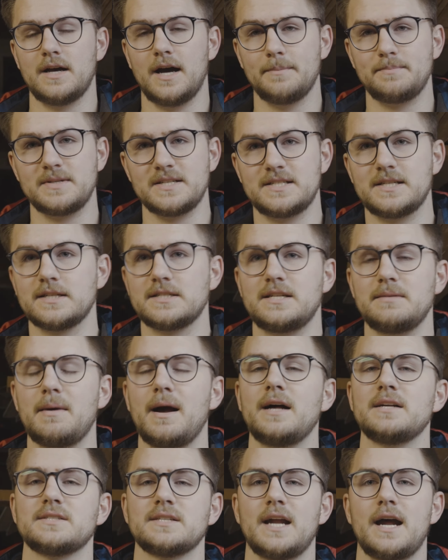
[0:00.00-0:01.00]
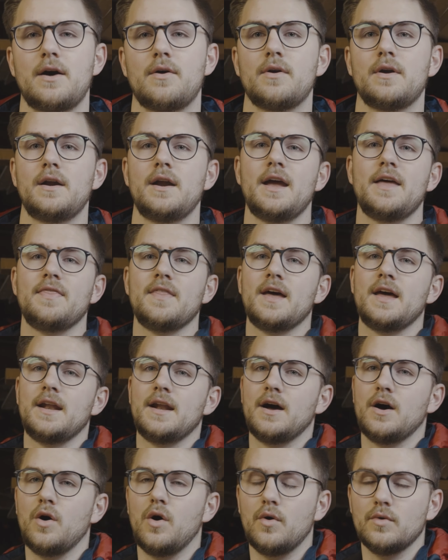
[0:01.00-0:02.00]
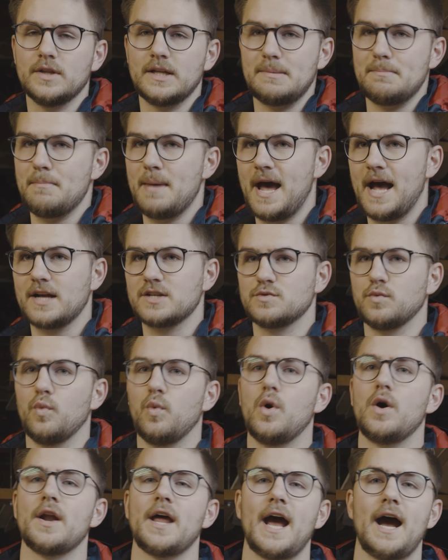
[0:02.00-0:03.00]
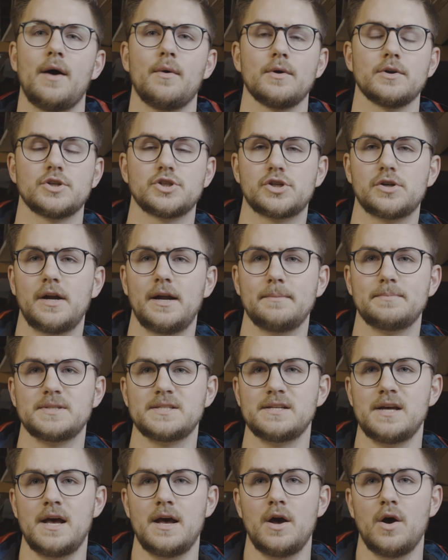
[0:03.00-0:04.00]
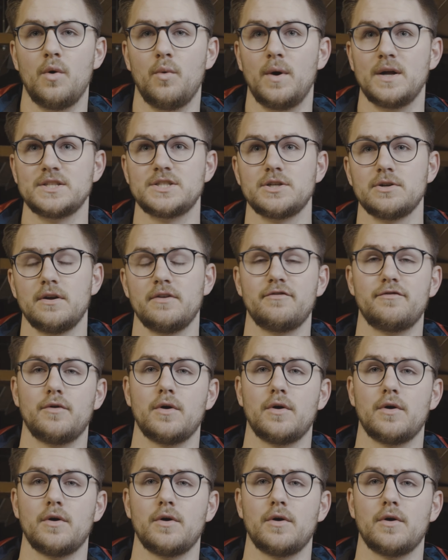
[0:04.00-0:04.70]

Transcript: up to 60 miles an hour and then only max 1 hour trips once you're in